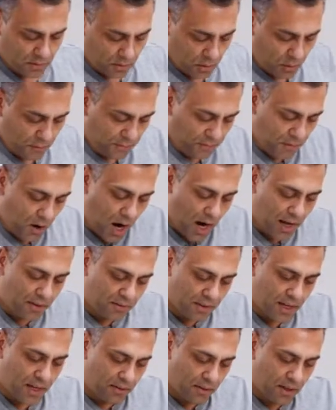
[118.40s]
you
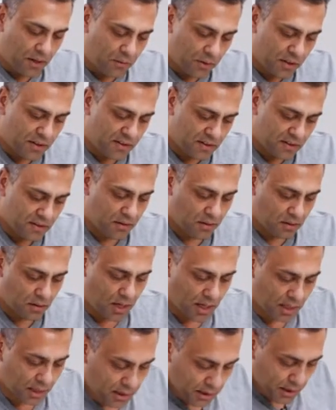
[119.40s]
find that there is
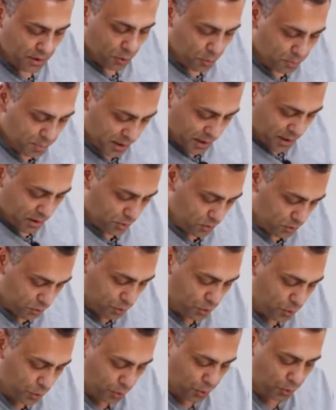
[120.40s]
a little bit
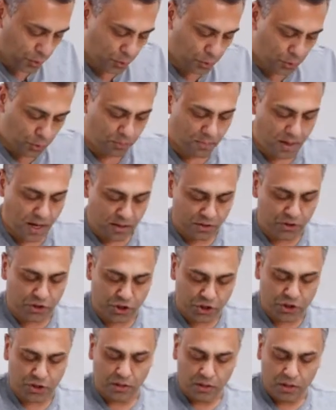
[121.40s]
too
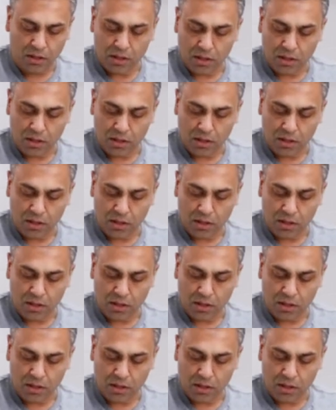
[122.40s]
much